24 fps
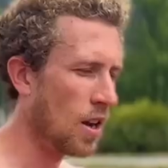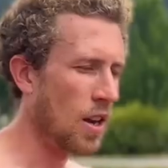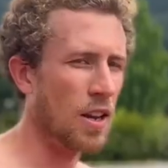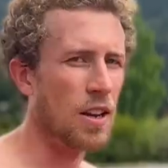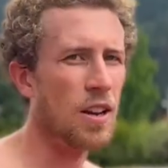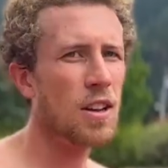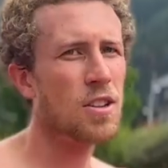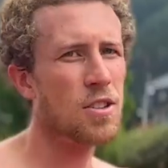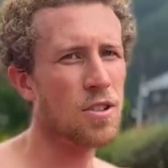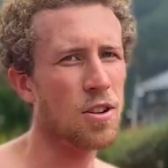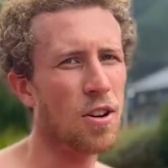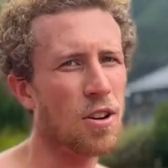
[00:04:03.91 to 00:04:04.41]

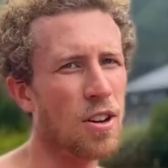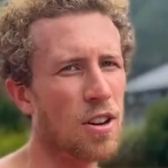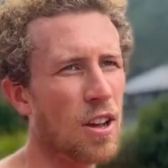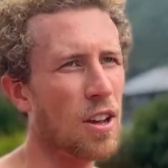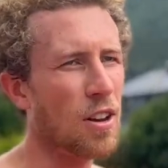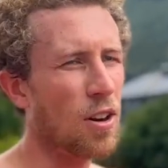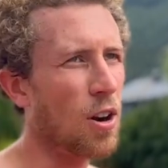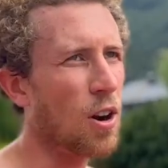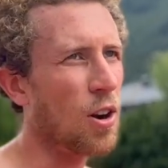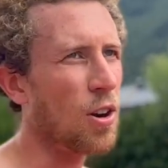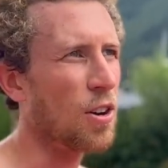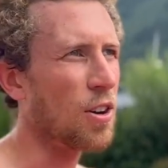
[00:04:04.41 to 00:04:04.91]
It is starting to
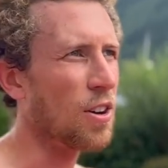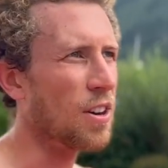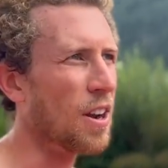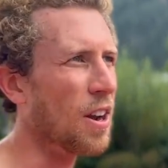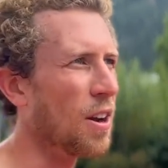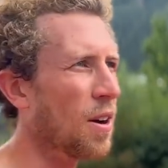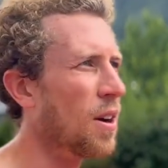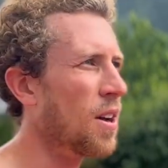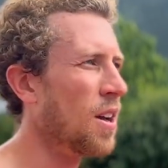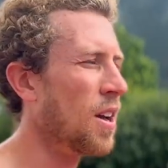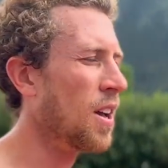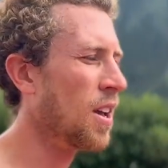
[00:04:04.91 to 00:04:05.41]
get harder
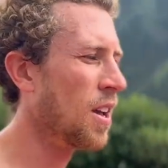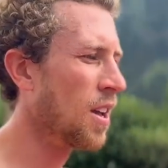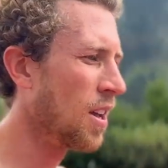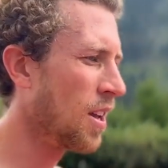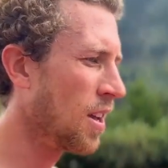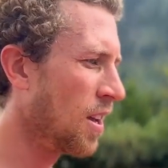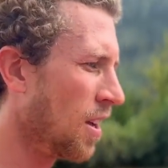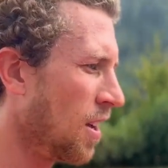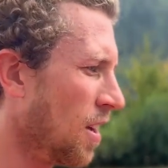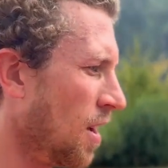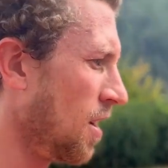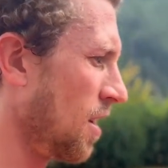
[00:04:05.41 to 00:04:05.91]
now,
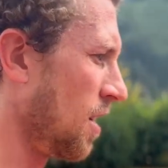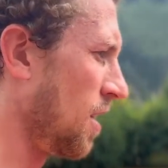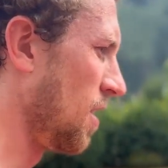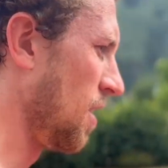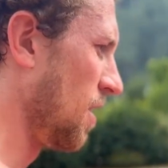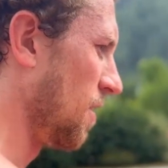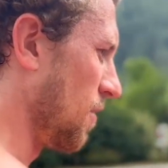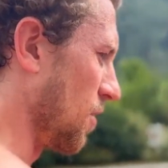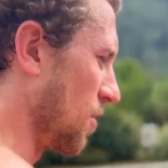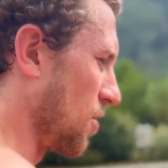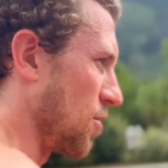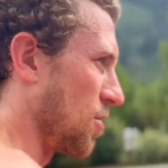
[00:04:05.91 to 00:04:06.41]

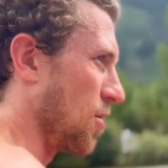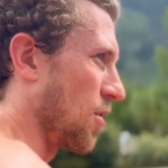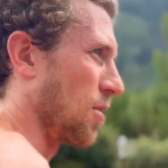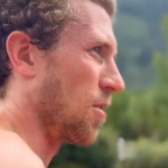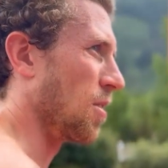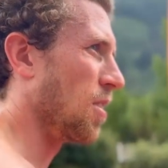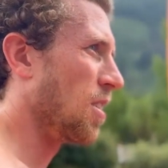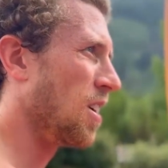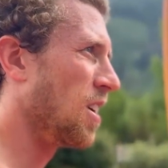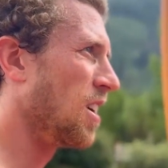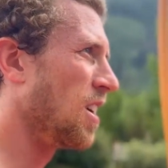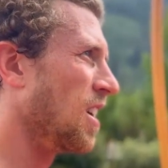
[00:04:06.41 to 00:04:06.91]
for
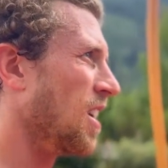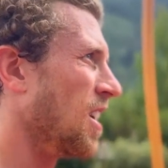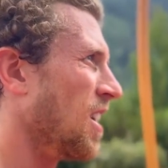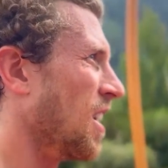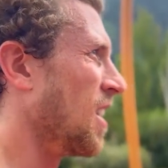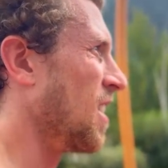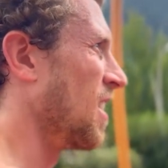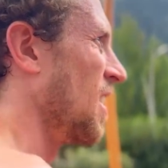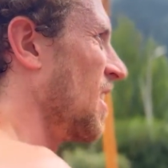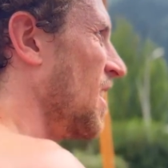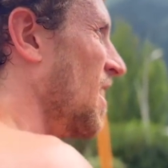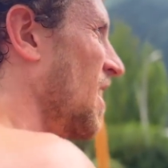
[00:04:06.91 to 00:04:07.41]
sure.
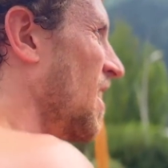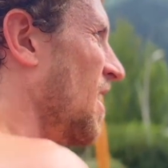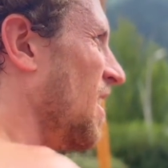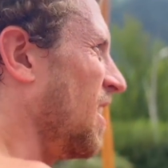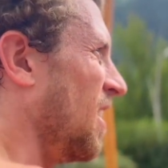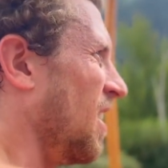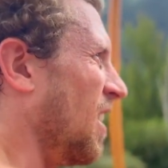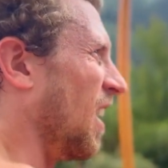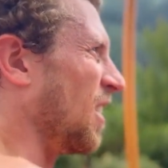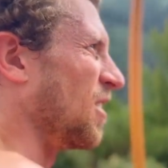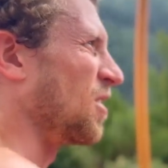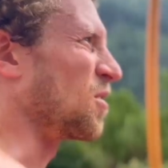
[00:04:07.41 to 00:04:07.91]

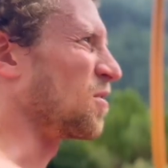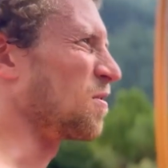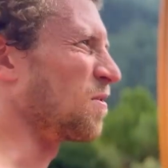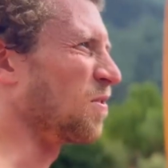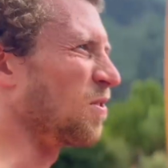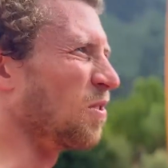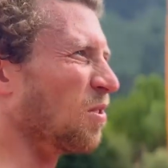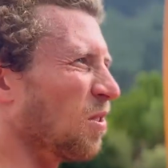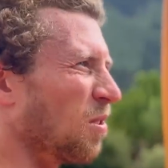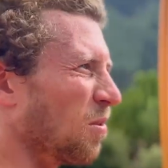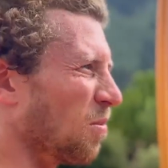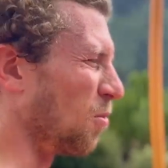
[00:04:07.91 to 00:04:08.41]
I just
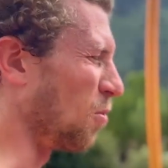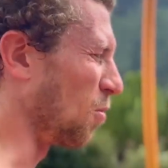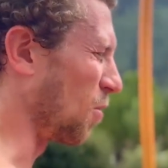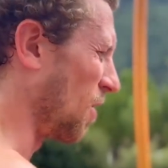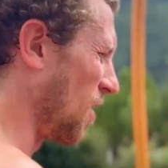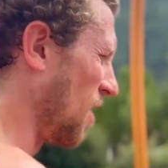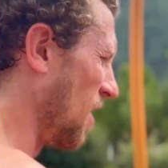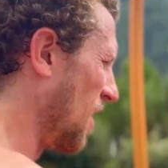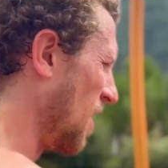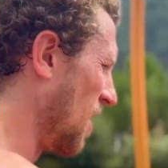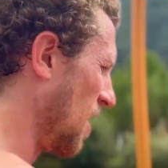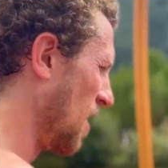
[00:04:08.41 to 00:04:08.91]
feel it more.
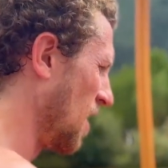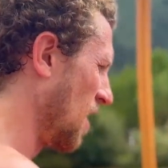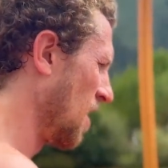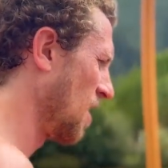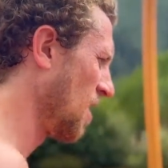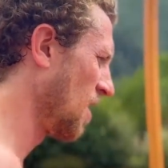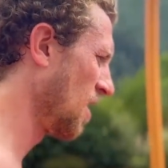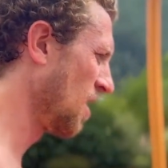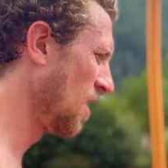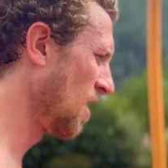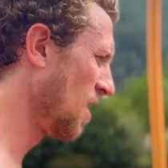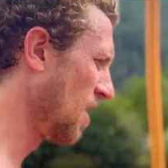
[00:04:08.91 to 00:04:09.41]

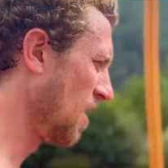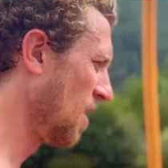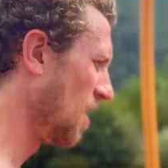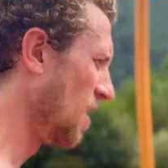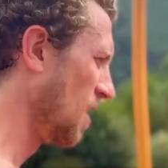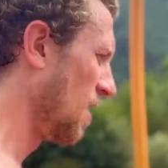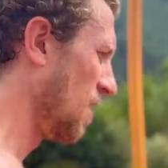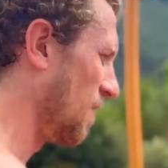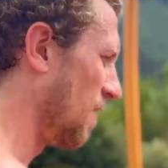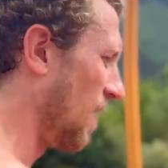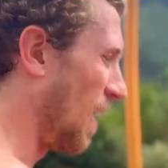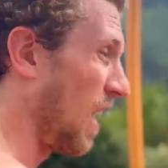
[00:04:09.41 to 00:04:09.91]

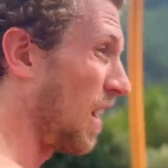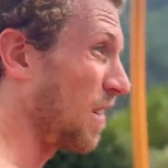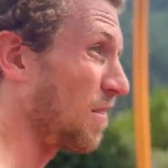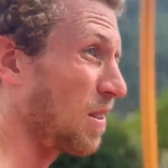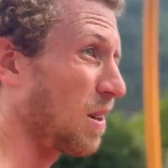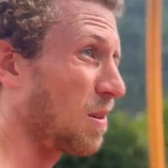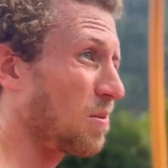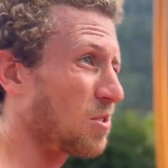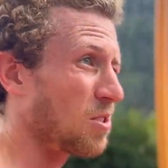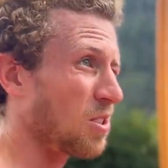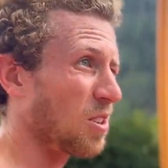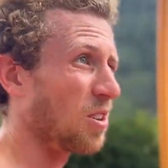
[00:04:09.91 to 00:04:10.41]
5
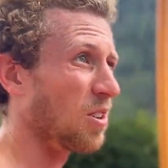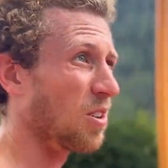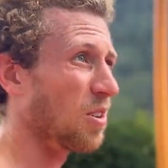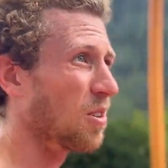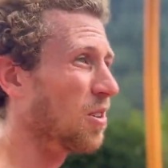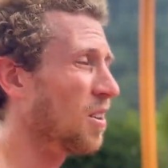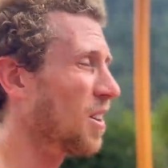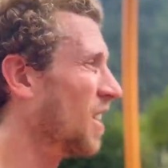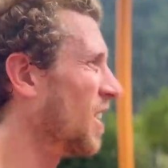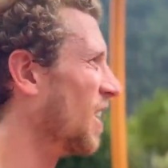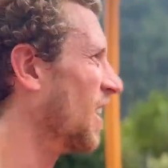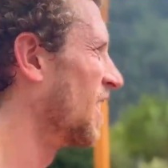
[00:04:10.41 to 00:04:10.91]
reps to
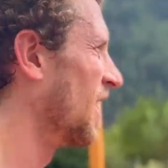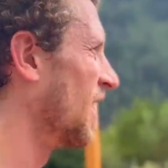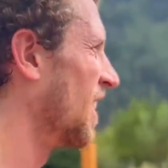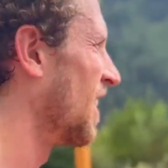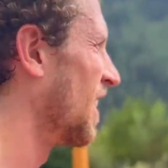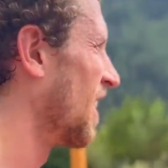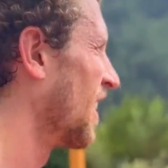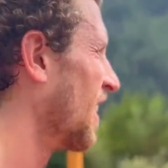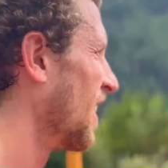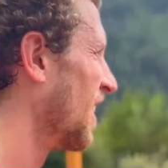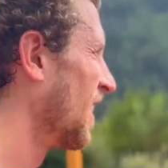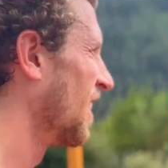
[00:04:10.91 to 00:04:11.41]
go.
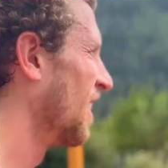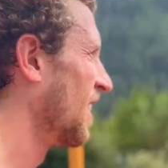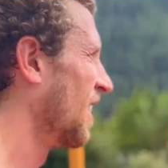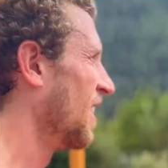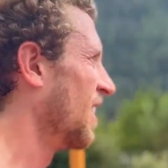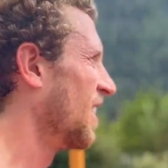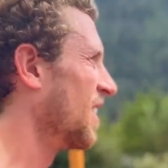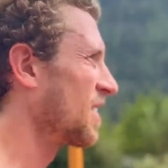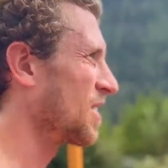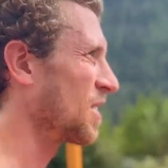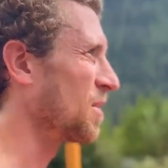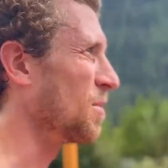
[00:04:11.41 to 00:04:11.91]

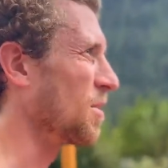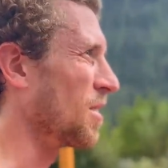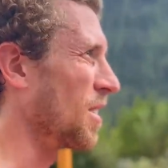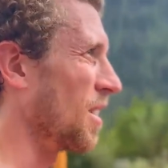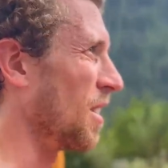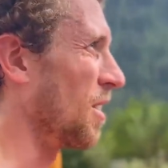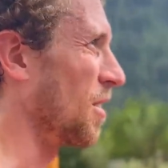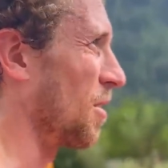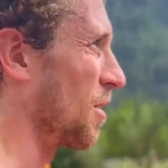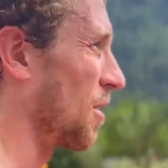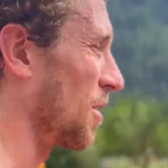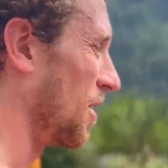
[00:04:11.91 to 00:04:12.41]
Okay,
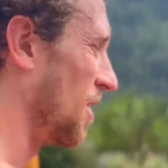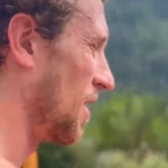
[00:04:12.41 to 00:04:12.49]
hard.